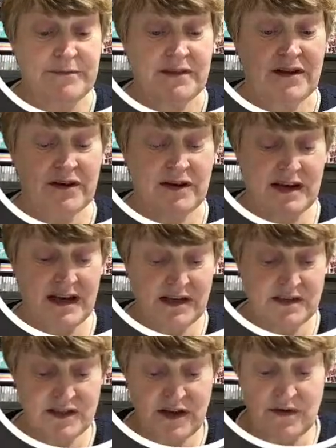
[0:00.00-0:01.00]
Okay,
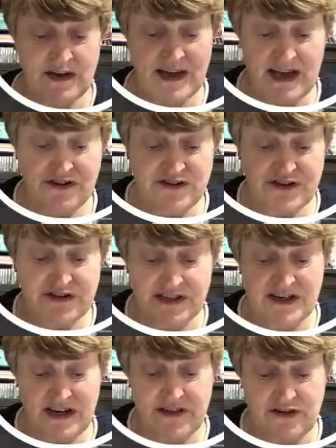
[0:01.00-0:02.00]
so again, just
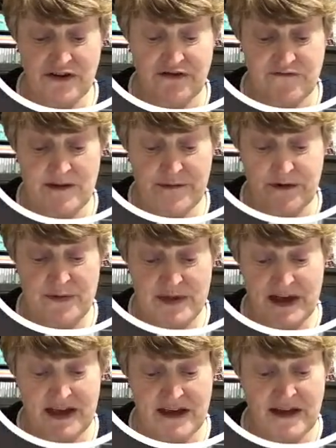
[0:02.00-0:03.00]
another good rub on
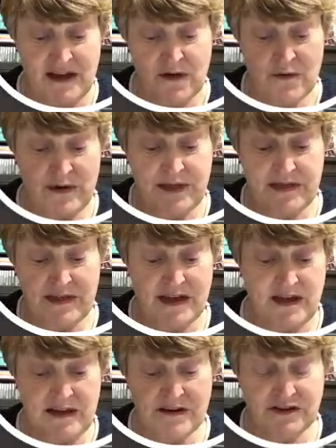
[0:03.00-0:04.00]
there with
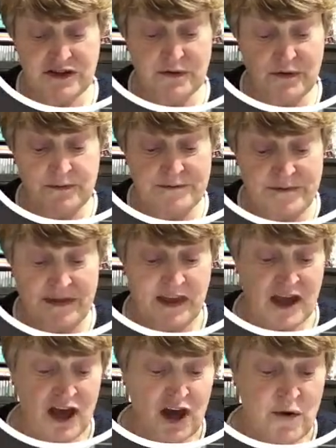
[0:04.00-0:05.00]
the tool.
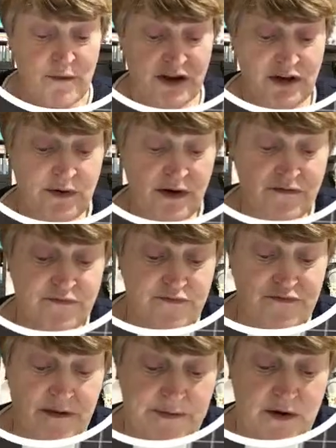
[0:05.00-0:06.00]
When you are
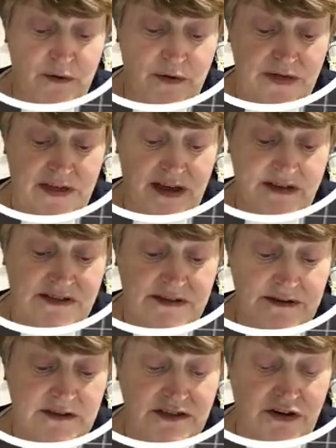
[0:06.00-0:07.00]
rubbing with
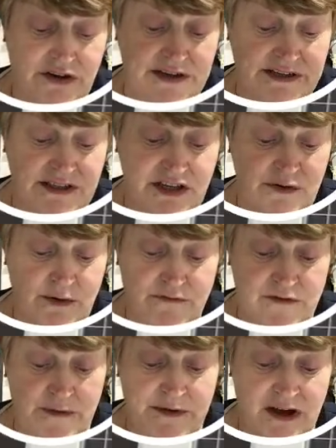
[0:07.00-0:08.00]
these dies, you are
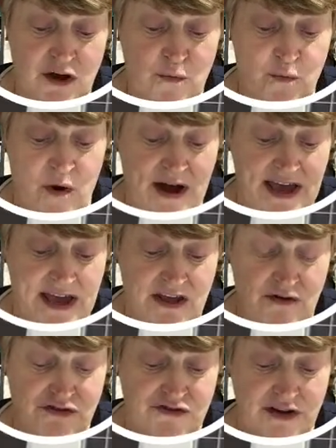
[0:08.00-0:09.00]
rubbing away.
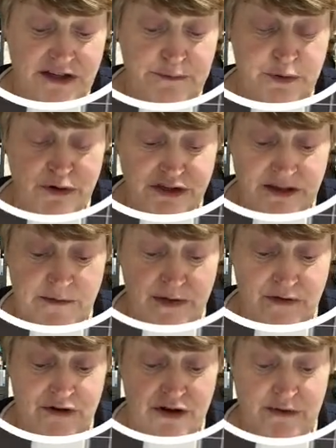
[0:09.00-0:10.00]
You're trying to push them
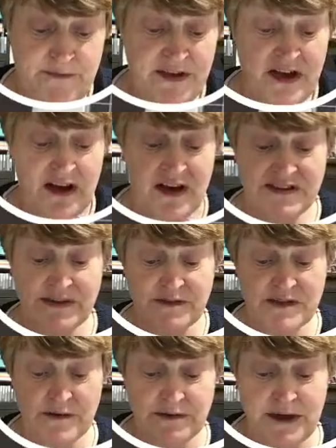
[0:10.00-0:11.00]
through. I
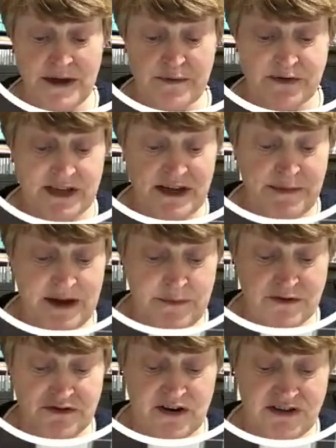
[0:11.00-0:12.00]
sometimes see
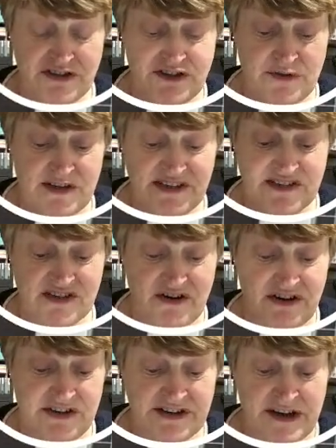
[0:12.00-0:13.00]
people trying to do this
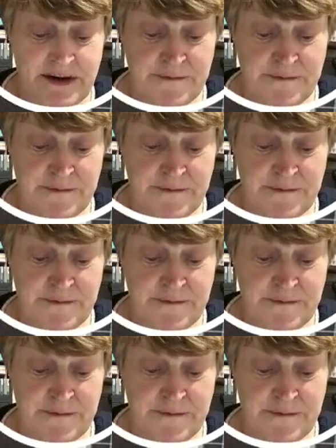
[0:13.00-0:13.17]
side.